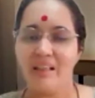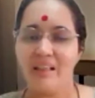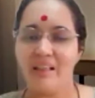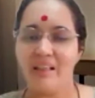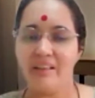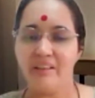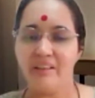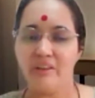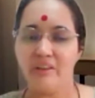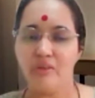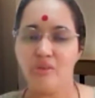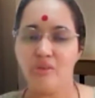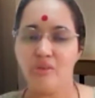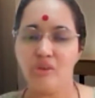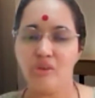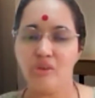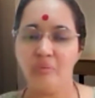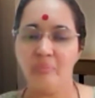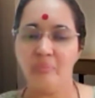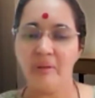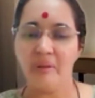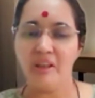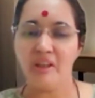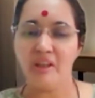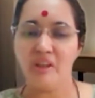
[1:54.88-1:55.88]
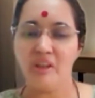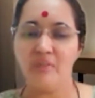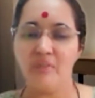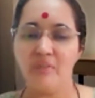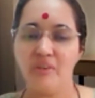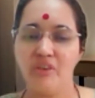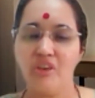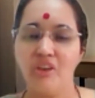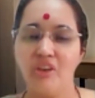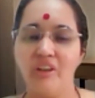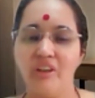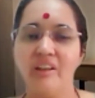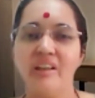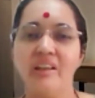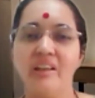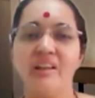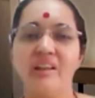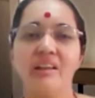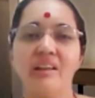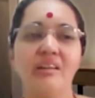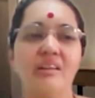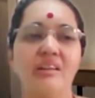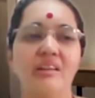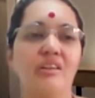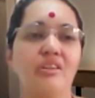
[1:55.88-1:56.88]
Thank you so much for joining
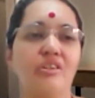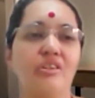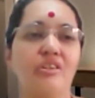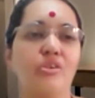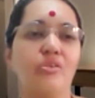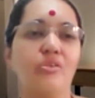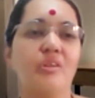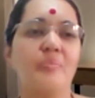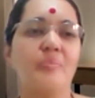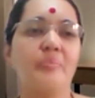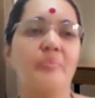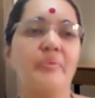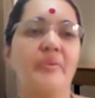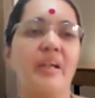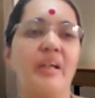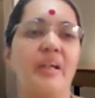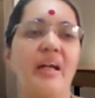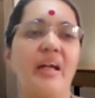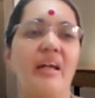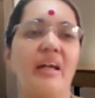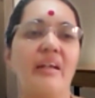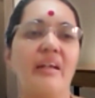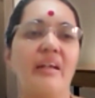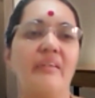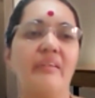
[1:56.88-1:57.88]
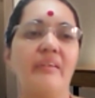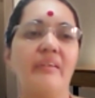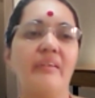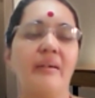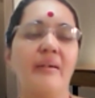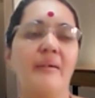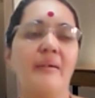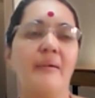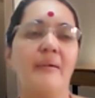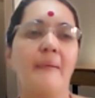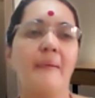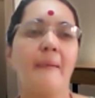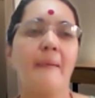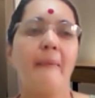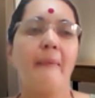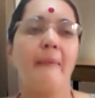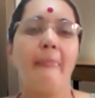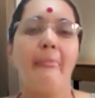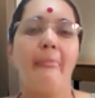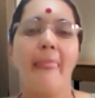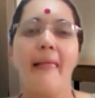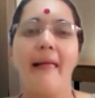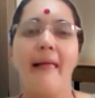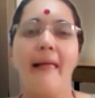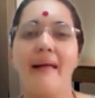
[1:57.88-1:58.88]
into the prayer.
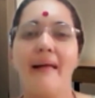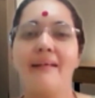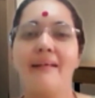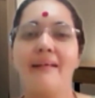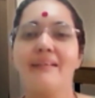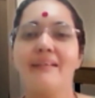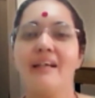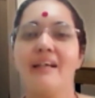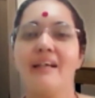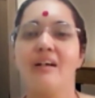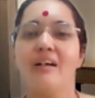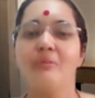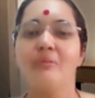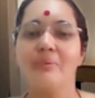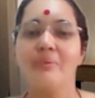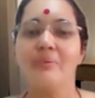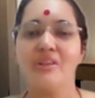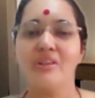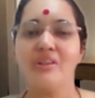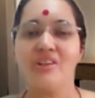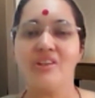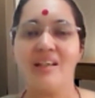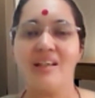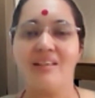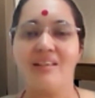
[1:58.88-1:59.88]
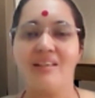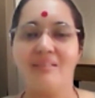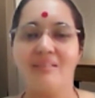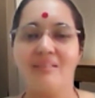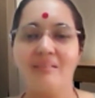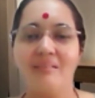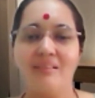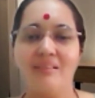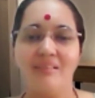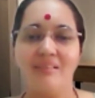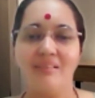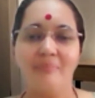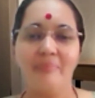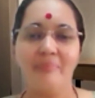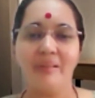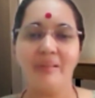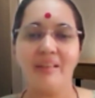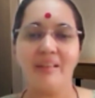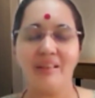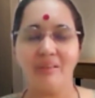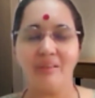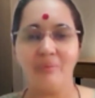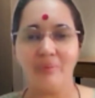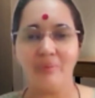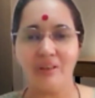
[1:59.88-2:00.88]
And now we shall
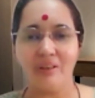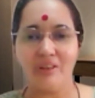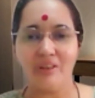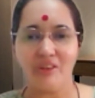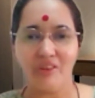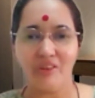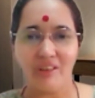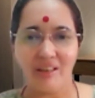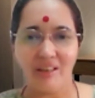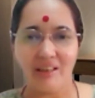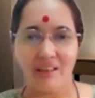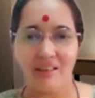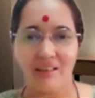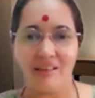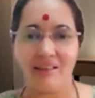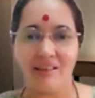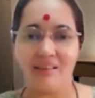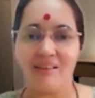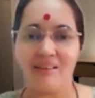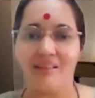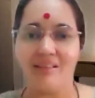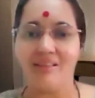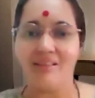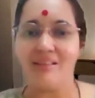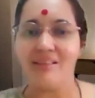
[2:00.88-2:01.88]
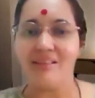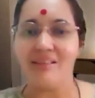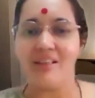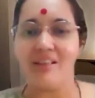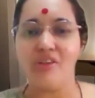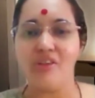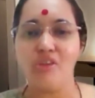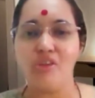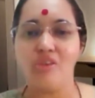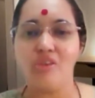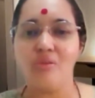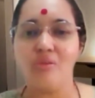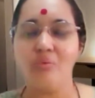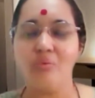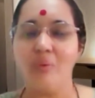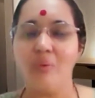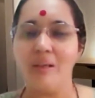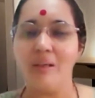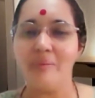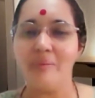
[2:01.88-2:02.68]
begin with today's session.